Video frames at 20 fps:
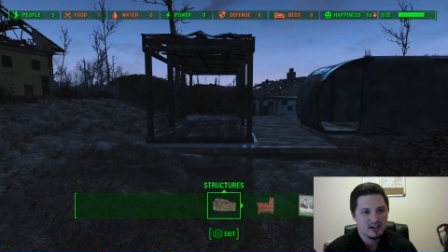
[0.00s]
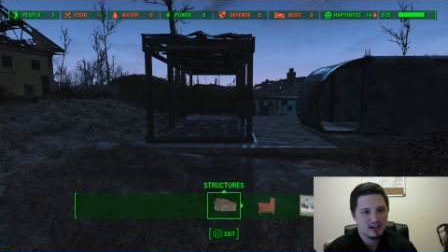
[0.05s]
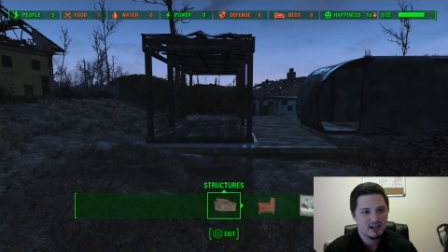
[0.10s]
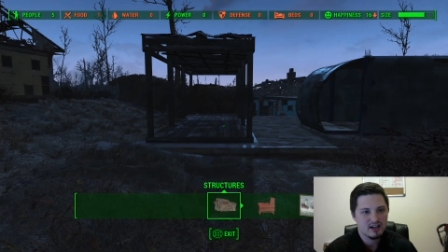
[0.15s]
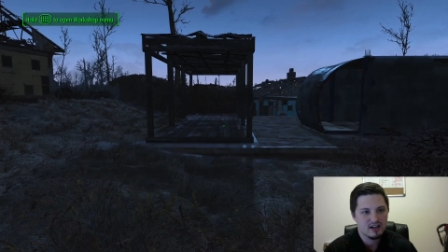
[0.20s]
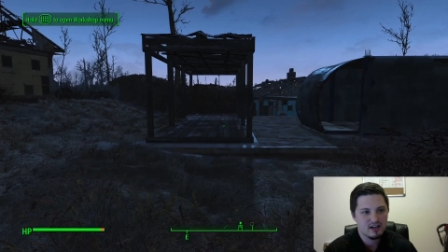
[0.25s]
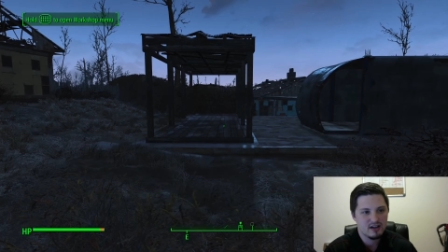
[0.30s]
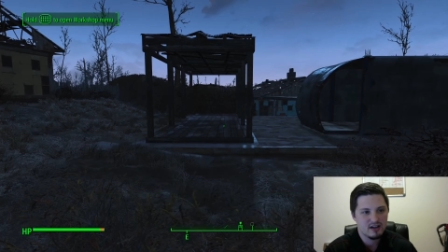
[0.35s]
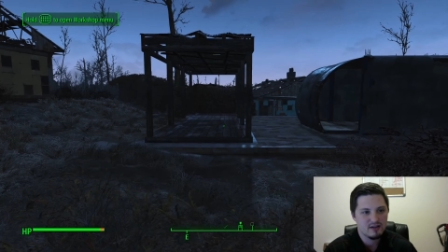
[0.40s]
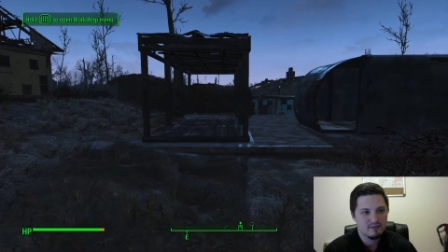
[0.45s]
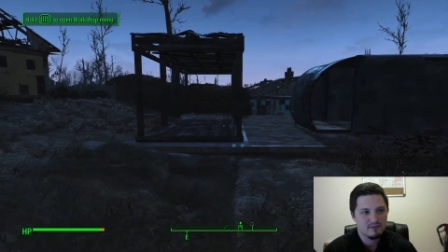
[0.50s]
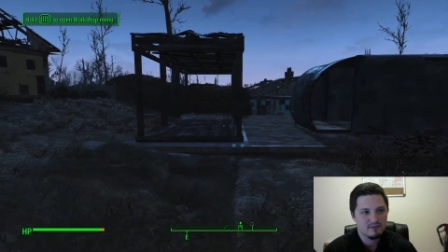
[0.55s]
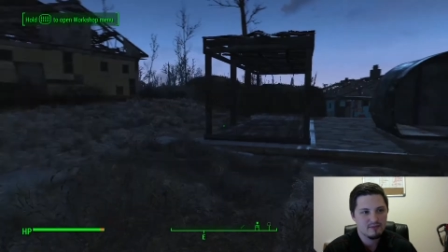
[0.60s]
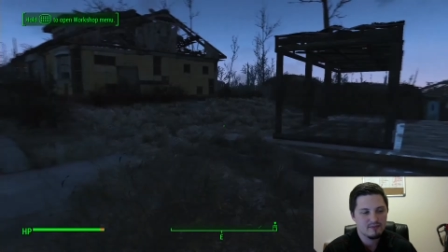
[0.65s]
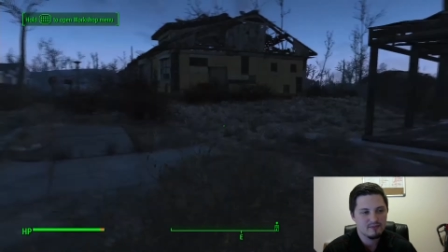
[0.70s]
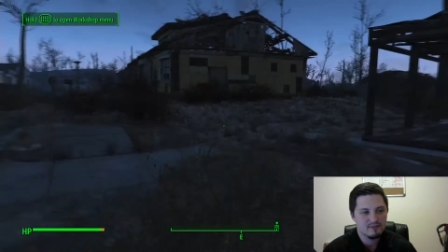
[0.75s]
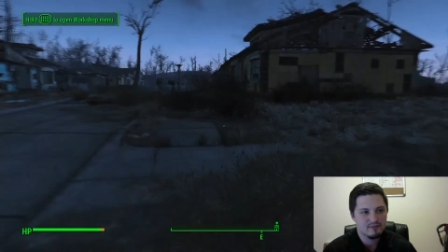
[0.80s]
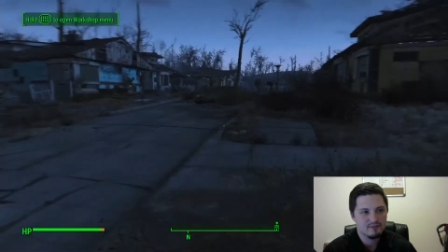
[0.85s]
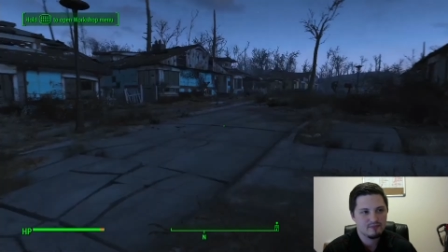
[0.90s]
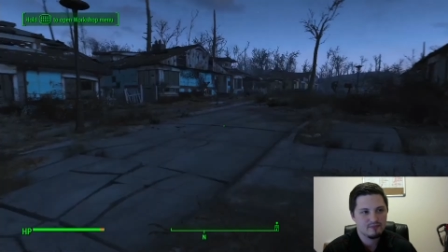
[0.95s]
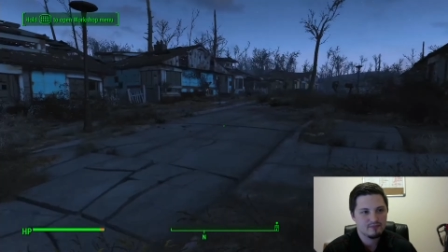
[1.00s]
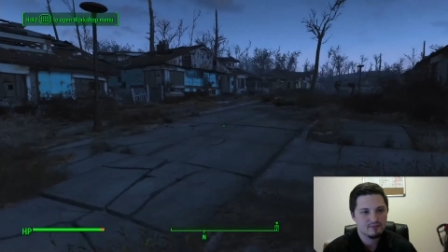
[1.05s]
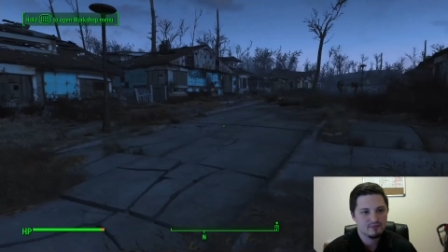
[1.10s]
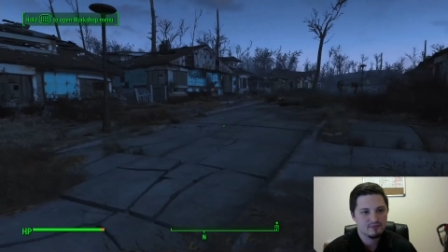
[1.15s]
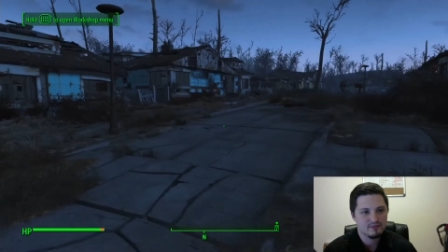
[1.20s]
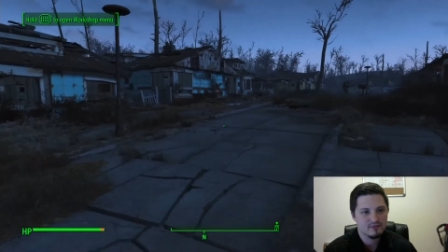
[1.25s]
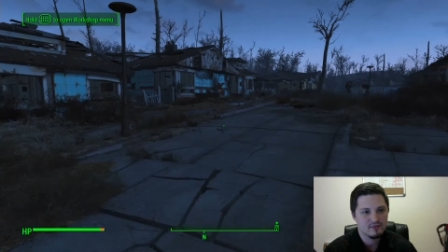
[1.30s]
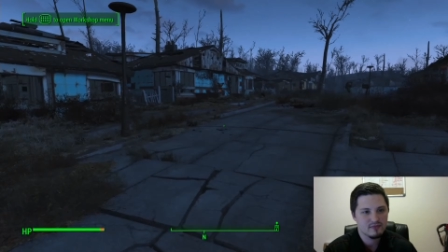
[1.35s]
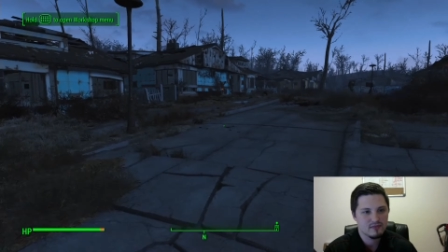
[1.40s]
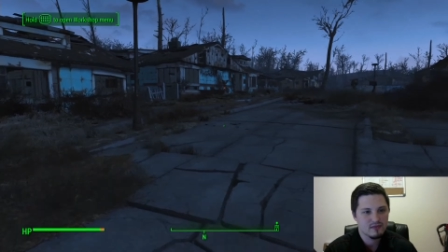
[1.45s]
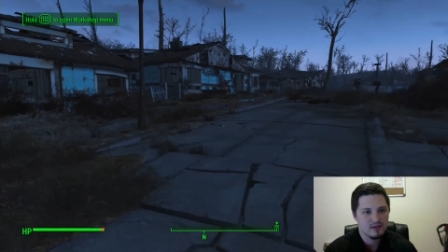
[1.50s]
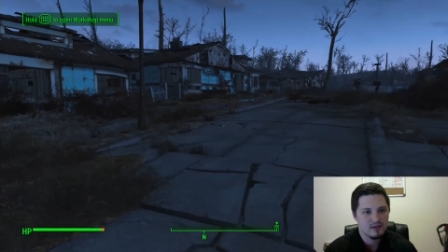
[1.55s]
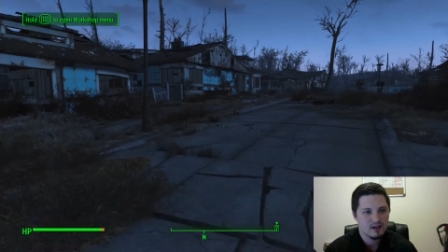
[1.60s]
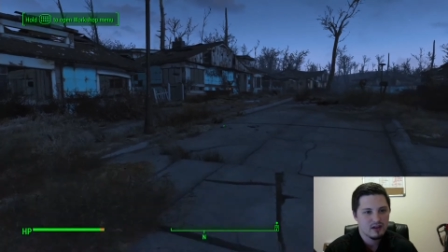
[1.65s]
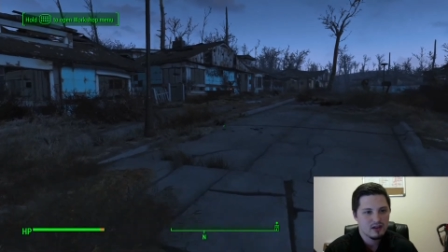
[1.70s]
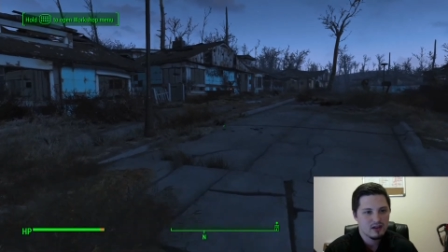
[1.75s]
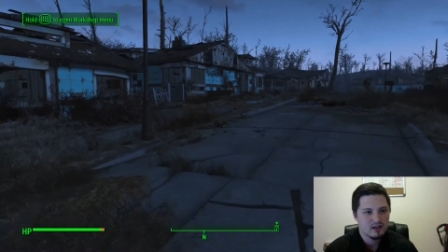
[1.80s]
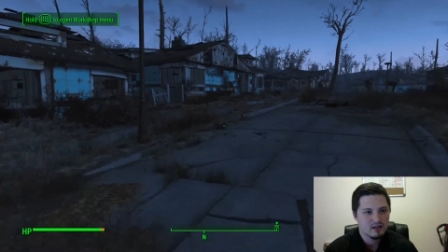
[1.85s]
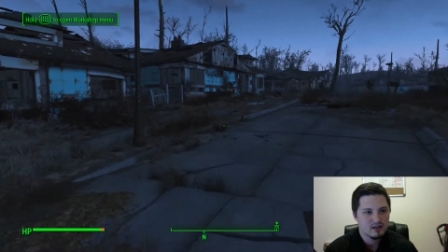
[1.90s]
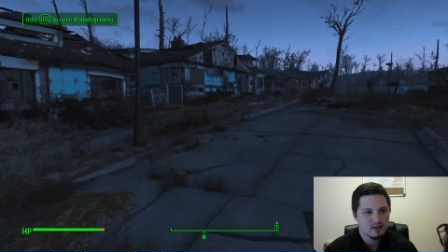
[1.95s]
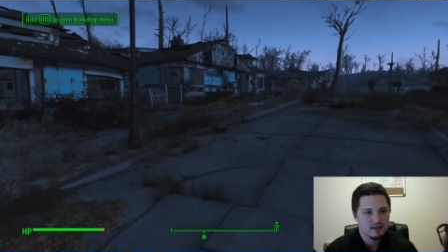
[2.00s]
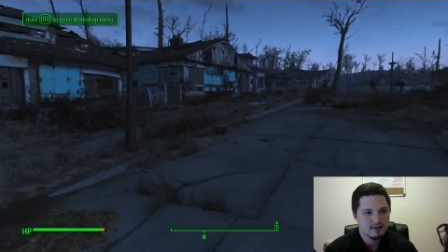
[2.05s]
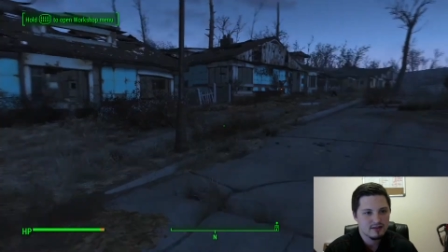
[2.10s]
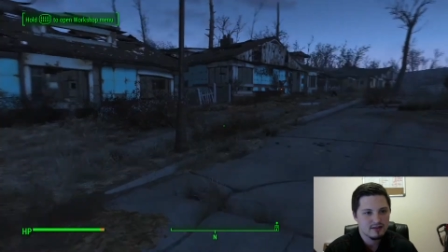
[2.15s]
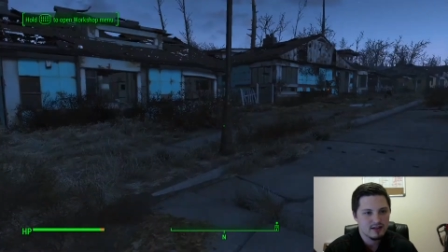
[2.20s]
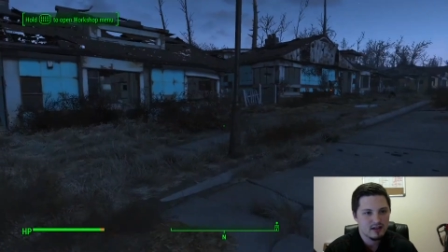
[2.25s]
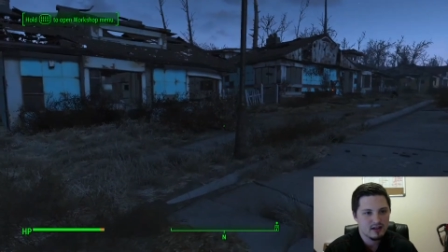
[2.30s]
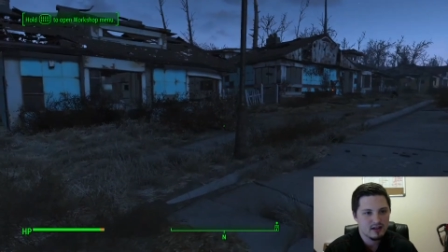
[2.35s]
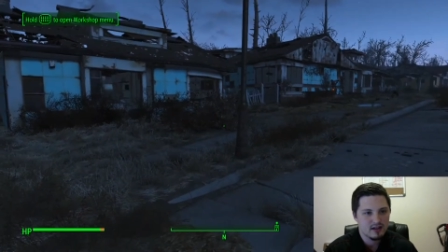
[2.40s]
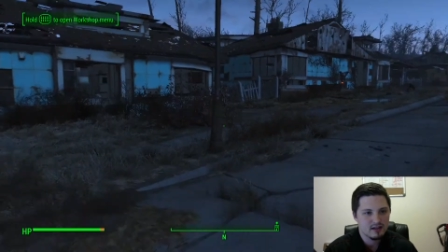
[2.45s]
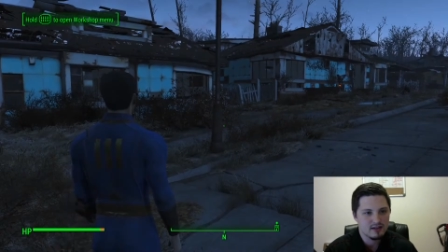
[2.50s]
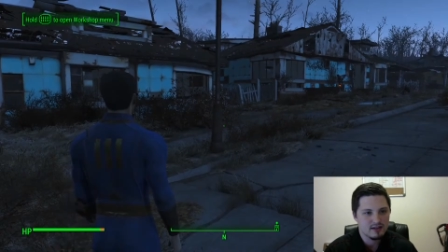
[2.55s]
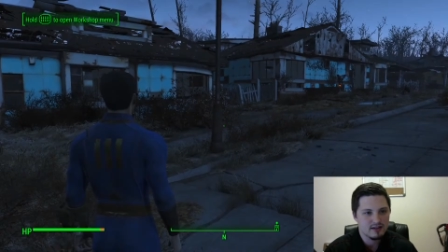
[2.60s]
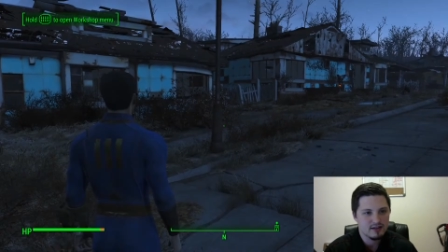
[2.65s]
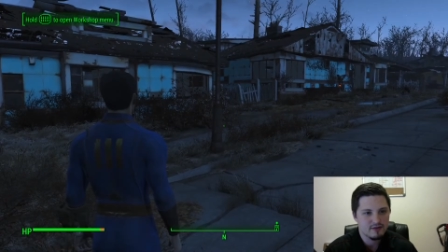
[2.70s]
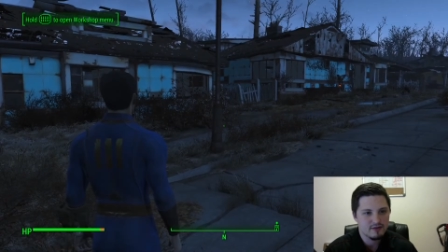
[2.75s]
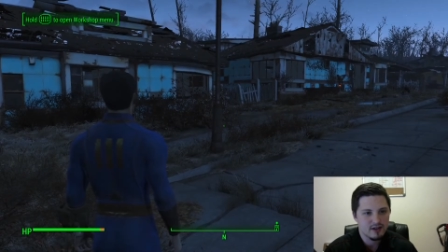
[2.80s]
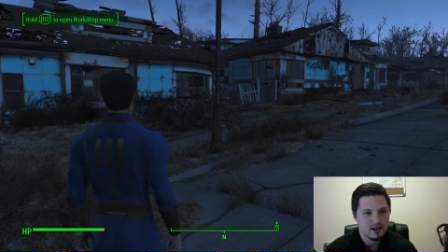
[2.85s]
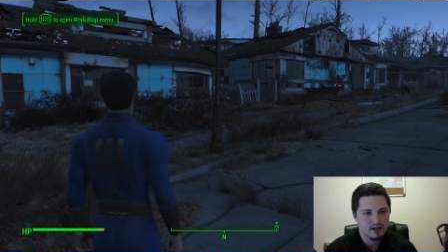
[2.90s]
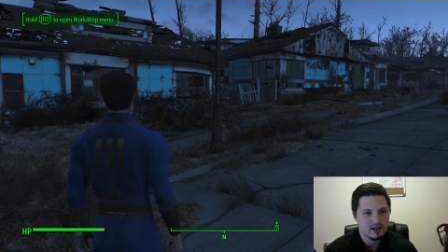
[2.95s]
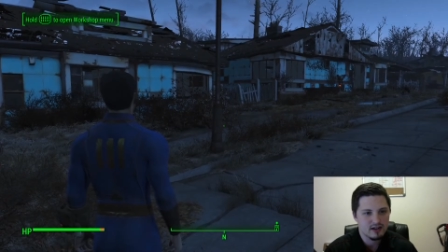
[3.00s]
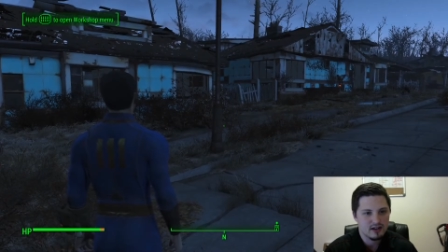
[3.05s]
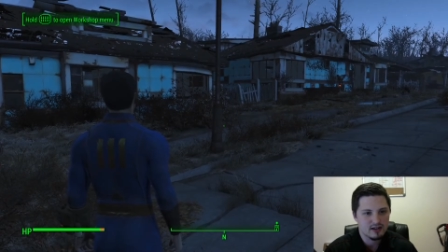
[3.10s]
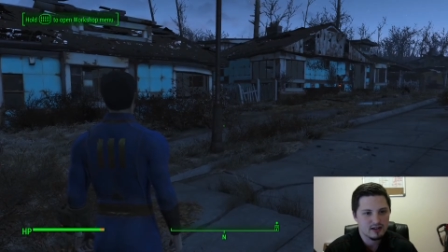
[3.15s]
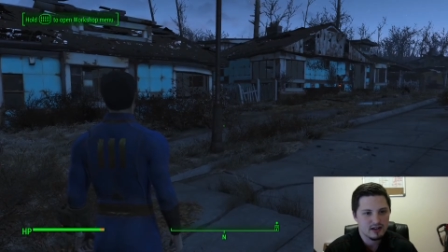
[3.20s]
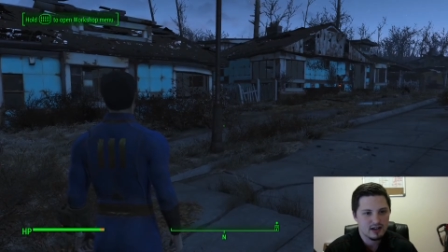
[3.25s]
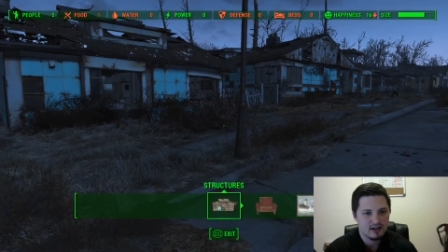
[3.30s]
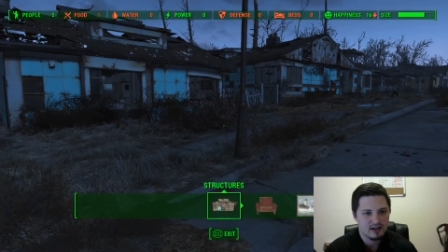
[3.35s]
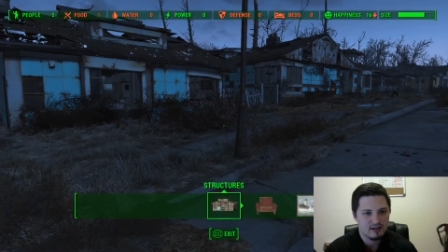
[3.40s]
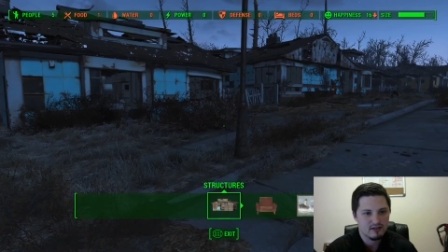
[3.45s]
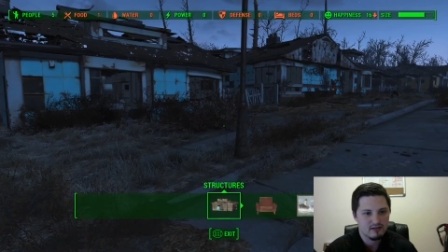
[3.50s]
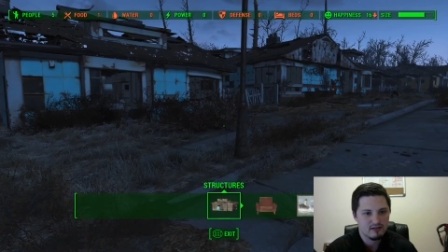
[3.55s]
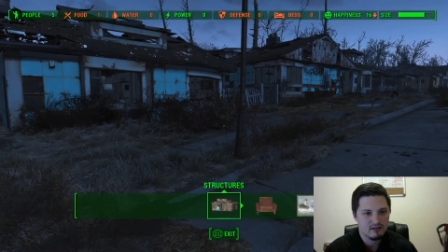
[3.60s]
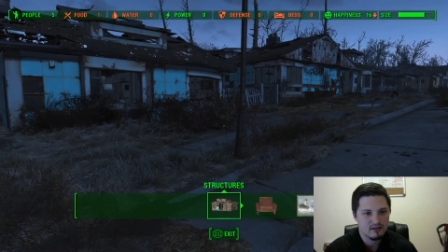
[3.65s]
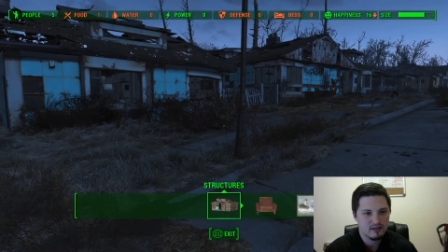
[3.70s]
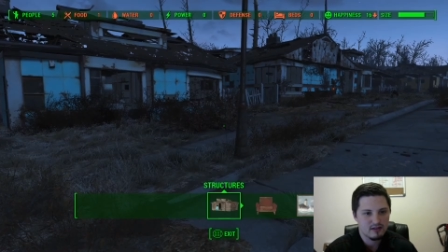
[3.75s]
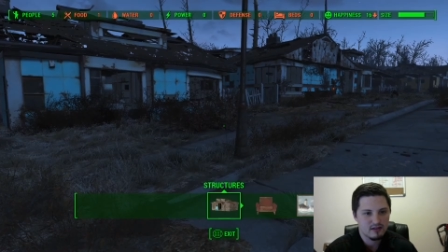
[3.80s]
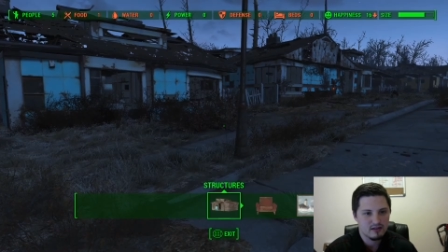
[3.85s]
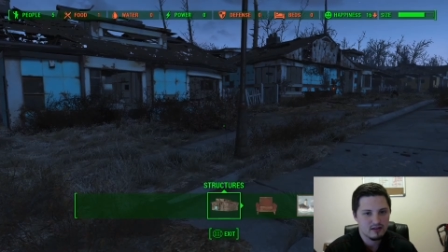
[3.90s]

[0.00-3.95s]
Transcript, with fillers: Let's see if I can knock down.